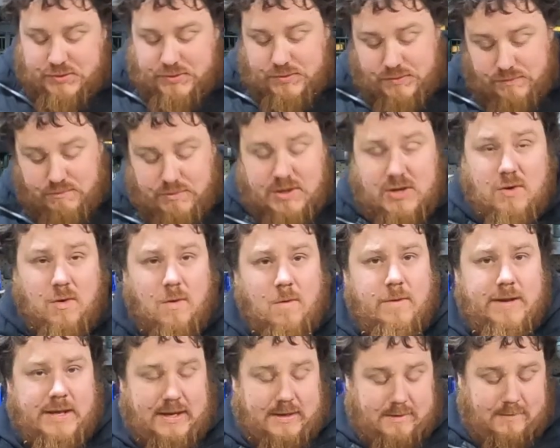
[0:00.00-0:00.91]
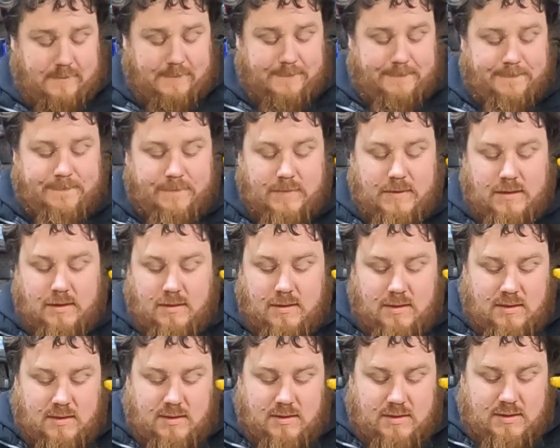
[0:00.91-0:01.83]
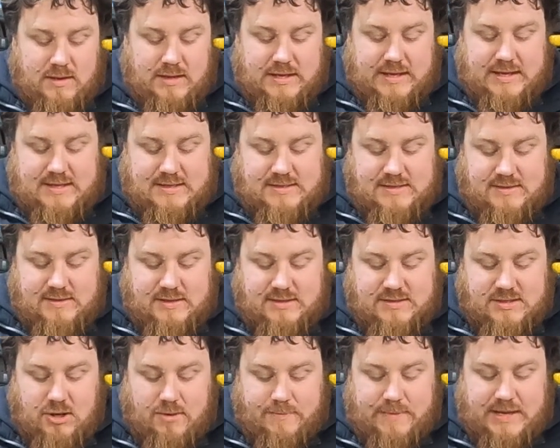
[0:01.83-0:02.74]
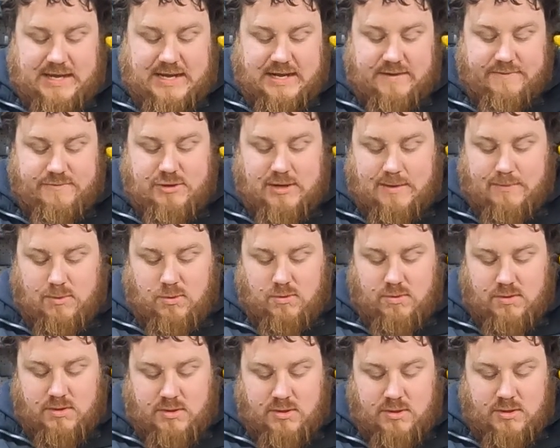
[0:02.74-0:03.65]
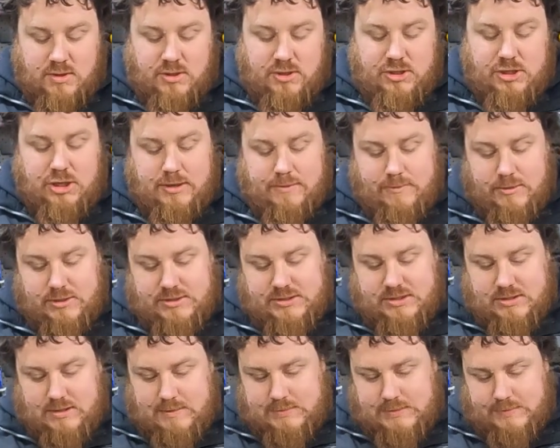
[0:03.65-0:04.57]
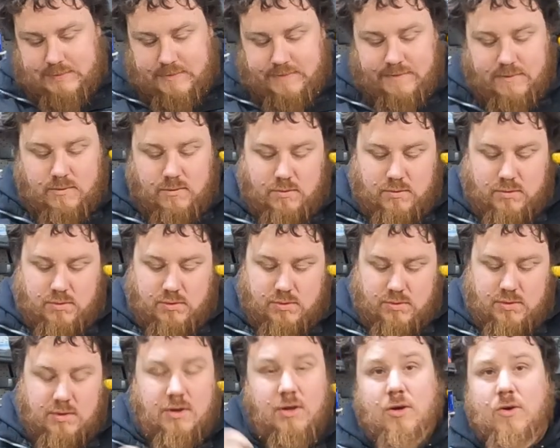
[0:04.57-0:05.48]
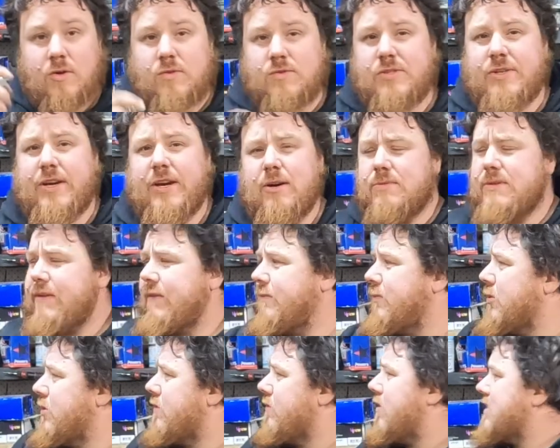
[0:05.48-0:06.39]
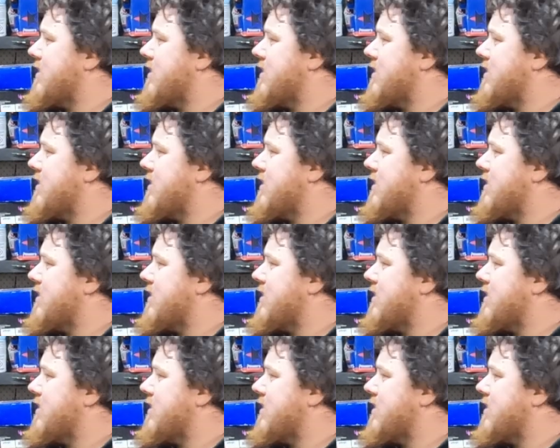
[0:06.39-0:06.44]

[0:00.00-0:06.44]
to recording, as it's got me out of trouble numerous times before. So it helps me to put the